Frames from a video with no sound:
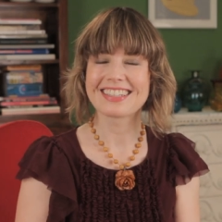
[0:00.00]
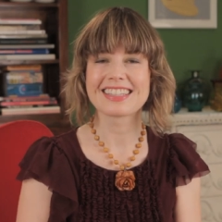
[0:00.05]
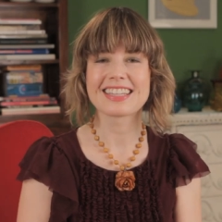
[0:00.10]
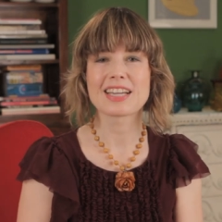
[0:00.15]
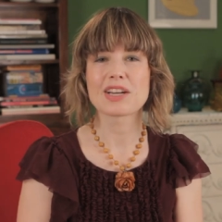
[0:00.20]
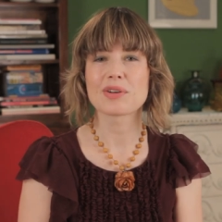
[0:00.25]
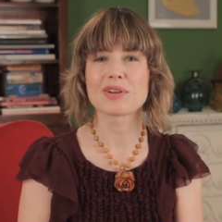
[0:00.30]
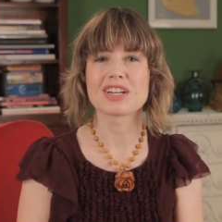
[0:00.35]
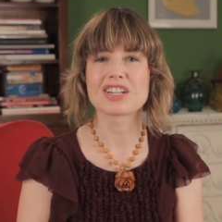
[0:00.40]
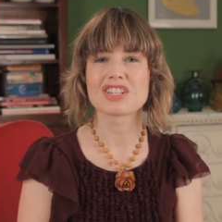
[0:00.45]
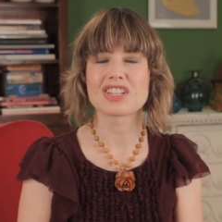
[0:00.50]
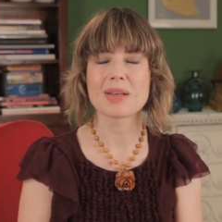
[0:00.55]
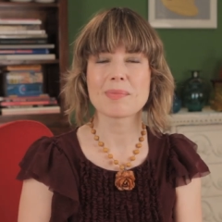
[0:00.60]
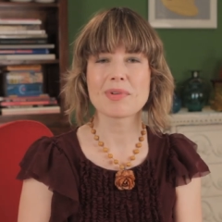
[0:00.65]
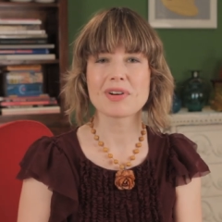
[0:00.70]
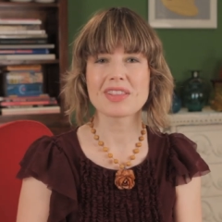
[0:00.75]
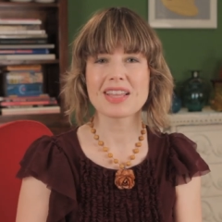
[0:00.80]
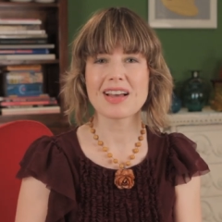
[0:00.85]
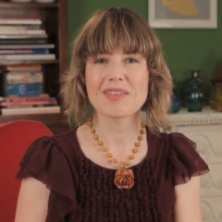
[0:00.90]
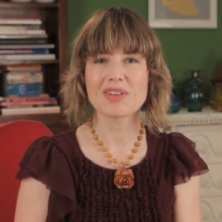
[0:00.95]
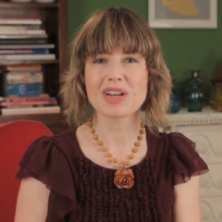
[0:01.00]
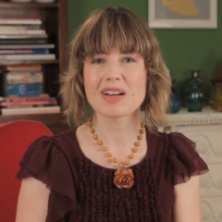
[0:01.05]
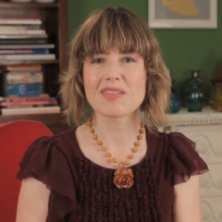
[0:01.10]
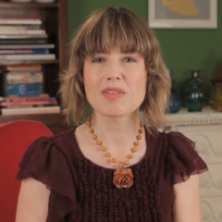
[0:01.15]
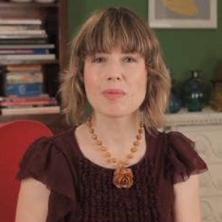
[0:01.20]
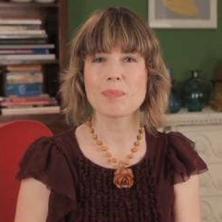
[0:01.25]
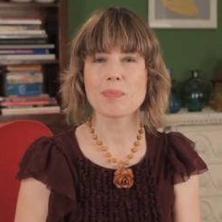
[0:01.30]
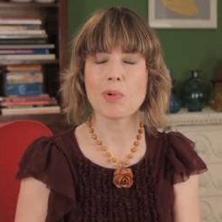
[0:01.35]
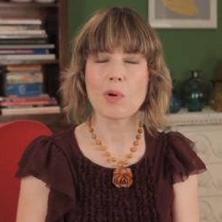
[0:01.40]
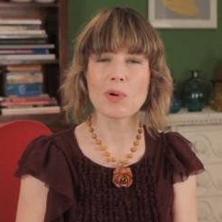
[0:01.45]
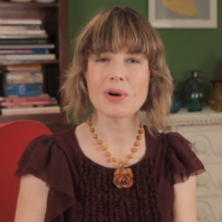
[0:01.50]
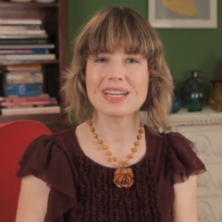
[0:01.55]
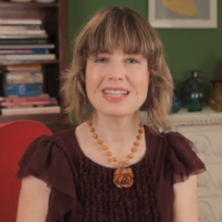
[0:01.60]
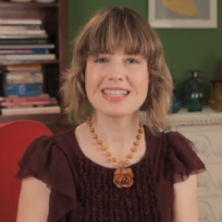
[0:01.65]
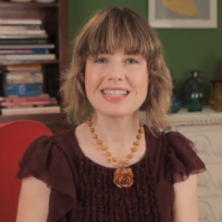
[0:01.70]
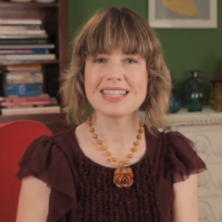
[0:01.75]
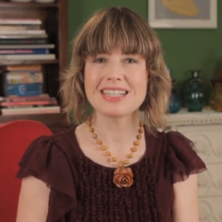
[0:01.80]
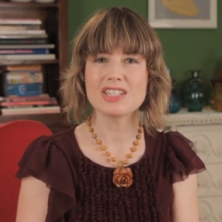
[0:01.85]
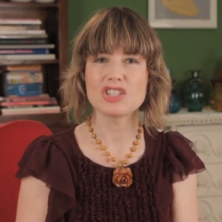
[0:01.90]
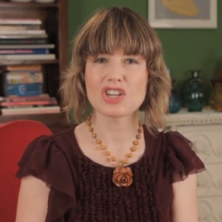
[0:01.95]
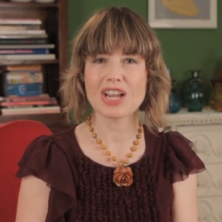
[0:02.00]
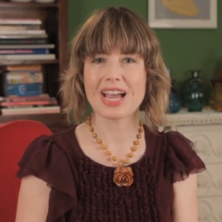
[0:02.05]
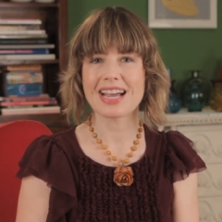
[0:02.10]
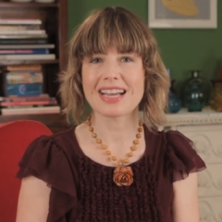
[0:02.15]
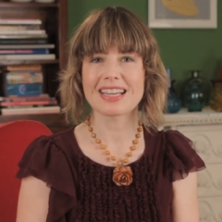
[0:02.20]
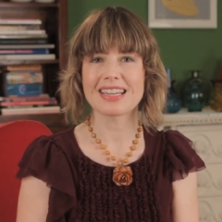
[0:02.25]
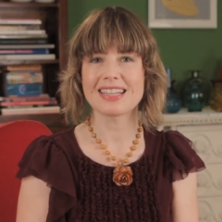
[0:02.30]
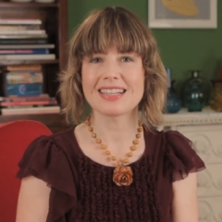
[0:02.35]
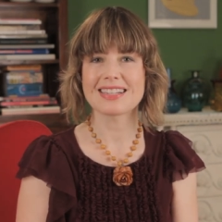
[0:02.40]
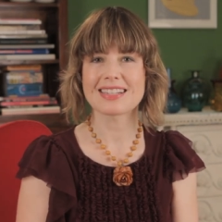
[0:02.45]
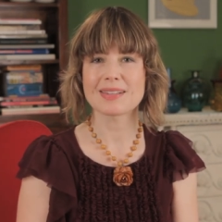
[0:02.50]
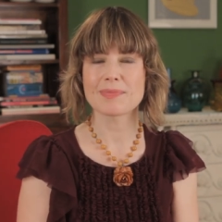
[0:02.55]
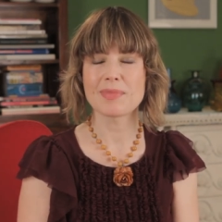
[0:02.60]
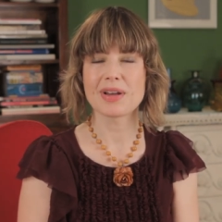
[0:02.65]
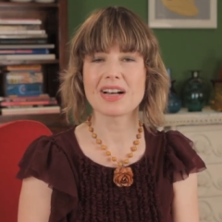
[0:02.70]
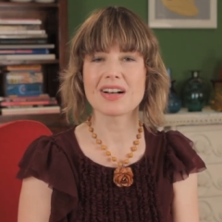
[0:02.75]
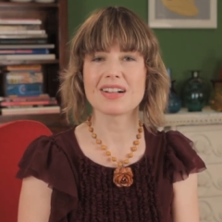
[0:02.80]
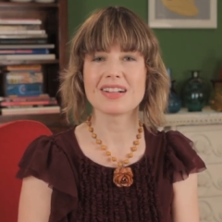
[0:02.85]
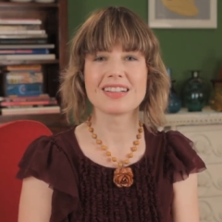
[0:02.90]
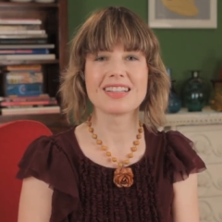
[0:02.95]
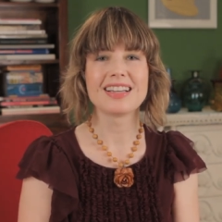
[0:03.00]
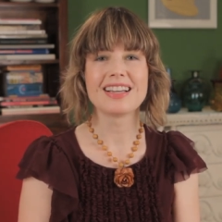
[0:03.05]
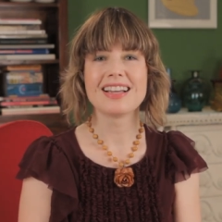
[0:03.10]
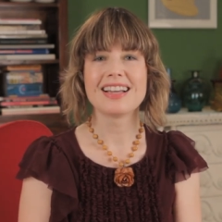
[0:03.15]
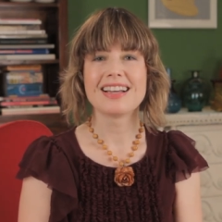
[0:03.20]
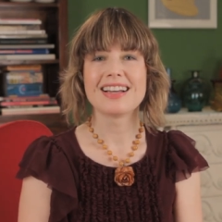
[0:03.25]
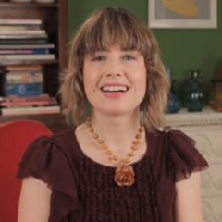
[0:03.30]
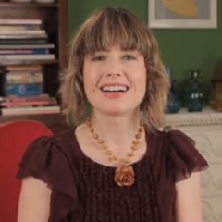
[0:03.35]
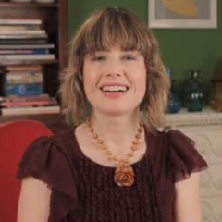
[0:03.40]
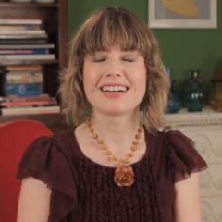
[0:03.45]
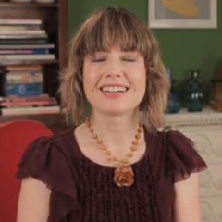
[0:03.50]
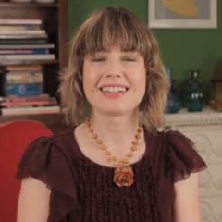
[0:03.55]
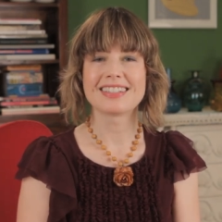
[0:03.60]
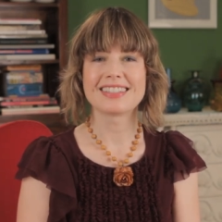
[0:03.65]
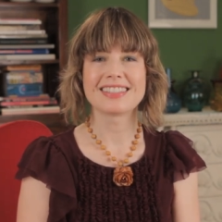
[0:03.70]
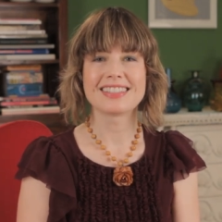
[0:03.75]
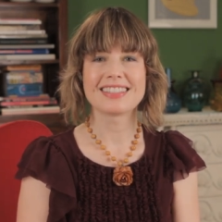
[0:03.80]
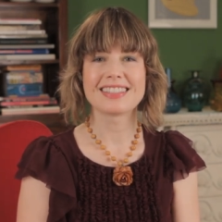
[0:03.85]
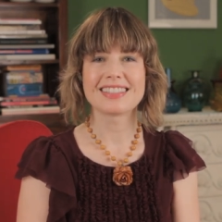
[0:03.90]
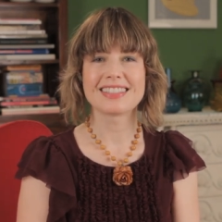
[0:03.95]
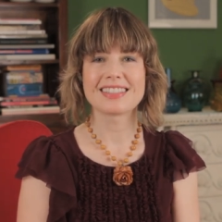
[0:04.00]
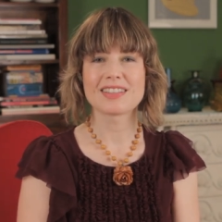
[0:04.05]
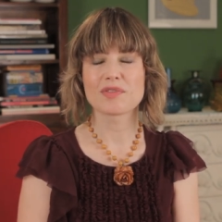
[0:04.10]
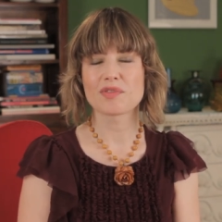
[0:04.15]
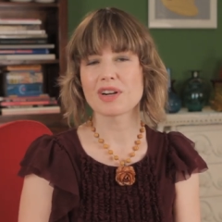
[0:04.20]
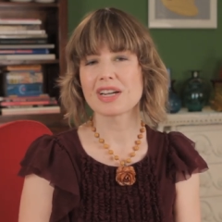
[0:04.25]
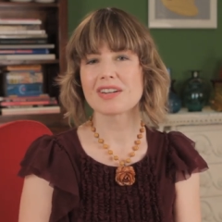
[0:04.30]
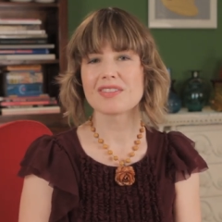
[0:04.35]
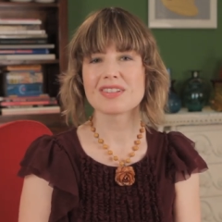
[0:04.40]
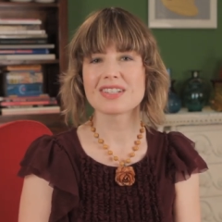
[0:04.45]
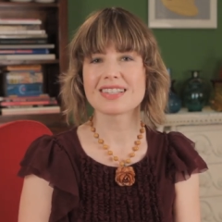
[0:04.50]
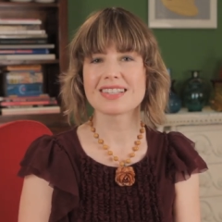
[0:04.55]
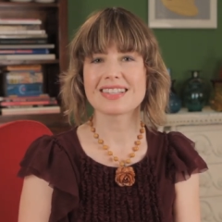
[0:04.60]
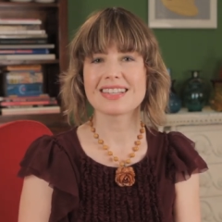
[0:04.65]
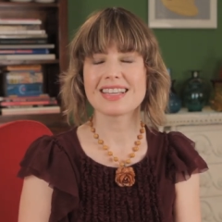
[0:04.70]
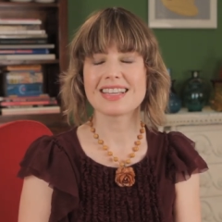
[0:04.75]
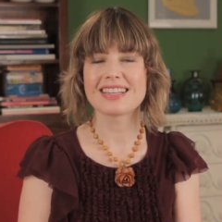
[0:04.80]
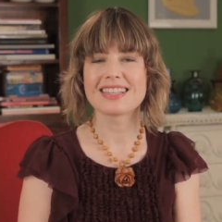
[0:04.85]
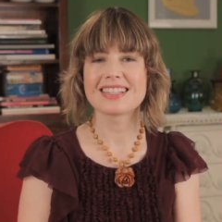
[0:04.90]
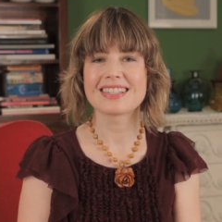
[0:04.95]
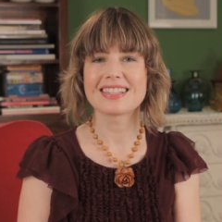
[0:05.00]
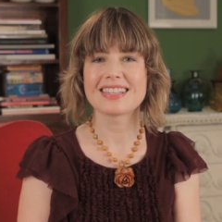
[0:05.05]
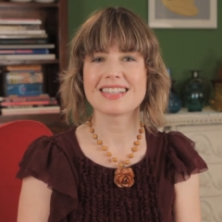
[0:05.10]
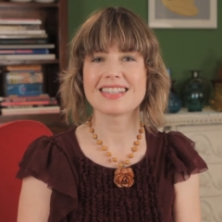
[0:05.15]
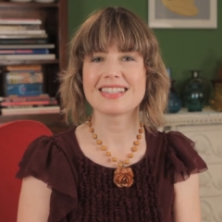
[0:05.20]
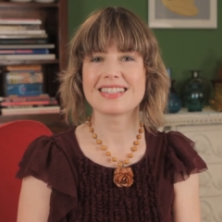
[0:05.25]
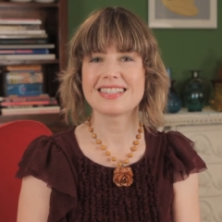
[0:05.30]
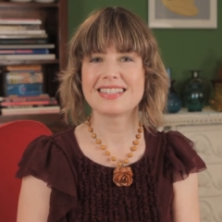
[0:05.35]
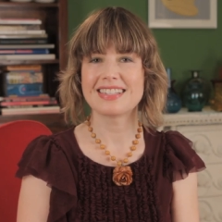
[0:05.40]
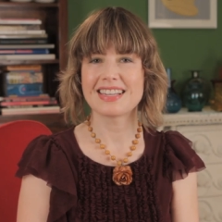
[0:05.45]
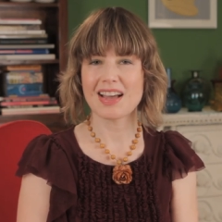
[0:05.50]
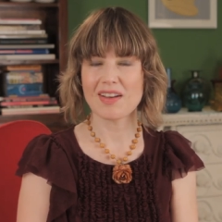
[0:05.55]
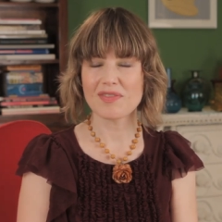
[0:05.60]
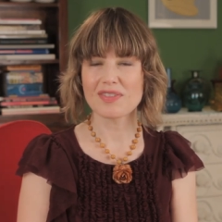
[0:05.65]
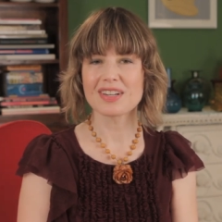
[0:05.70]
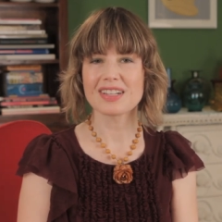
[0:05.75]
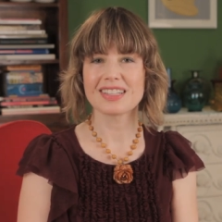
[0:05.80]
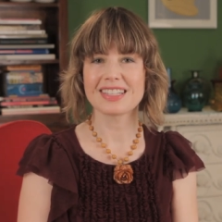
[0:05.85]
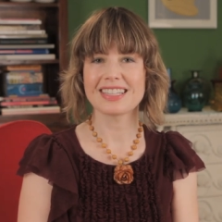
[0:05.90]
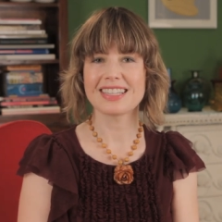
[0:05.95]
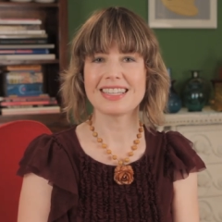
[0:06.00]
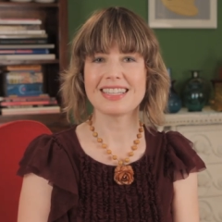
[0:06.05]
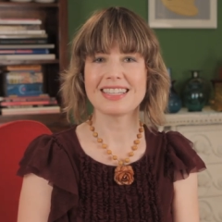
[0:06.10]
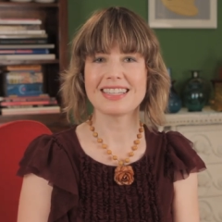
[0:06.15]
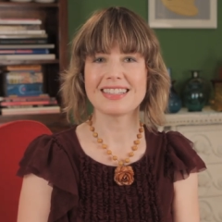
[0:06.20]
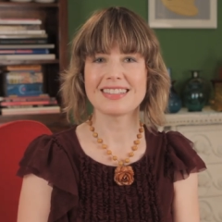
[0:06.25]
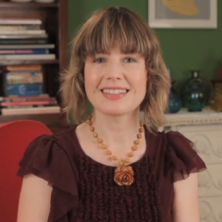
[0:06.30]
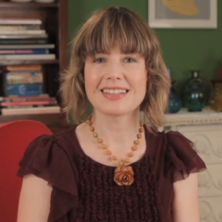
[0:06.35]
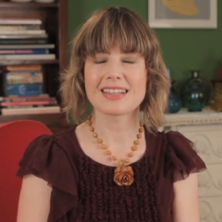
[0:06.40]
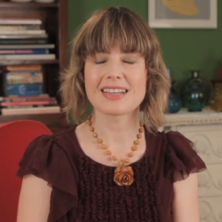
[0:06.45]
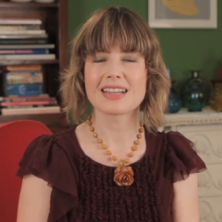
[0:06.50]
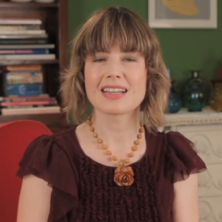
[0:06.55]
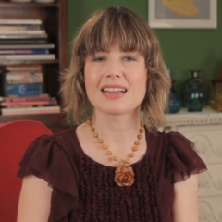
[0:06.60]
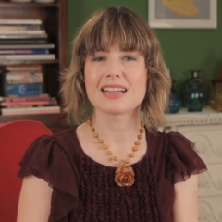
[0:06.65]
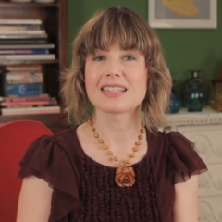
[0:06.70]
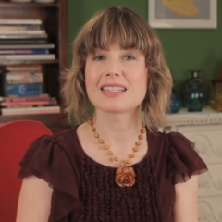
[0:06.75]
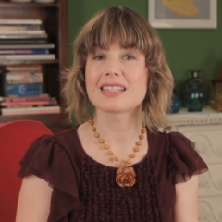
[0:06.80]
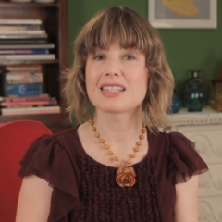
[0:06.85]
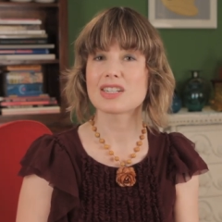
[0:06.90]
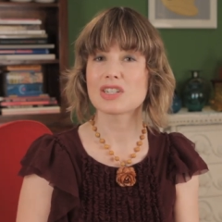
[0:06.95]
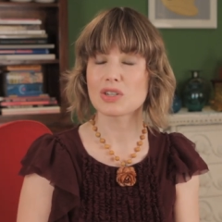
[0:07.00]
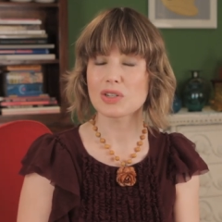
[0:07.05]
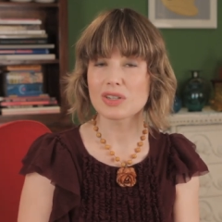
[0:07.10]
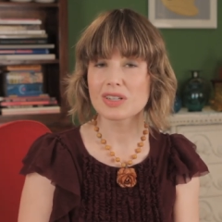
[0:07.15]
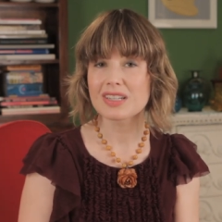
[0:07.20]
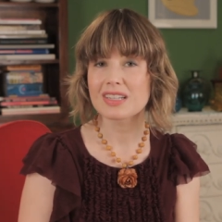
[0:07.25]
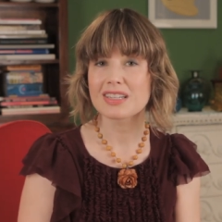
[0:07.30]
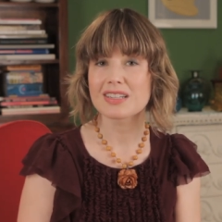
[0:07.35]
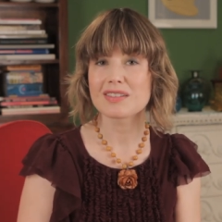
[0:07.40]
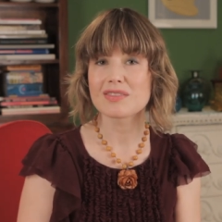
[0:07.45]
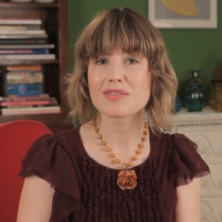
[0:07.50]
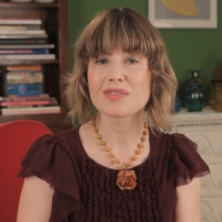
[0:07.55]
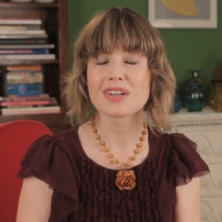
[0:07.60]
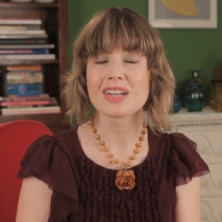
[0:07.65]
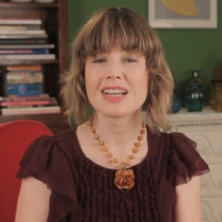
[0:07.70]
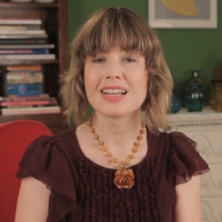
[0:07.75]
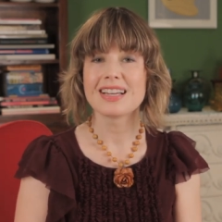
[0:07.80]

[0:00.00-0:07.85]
licorice. They both have kind of a pointy, jaggedy smell. The fragrance is definitely assertive.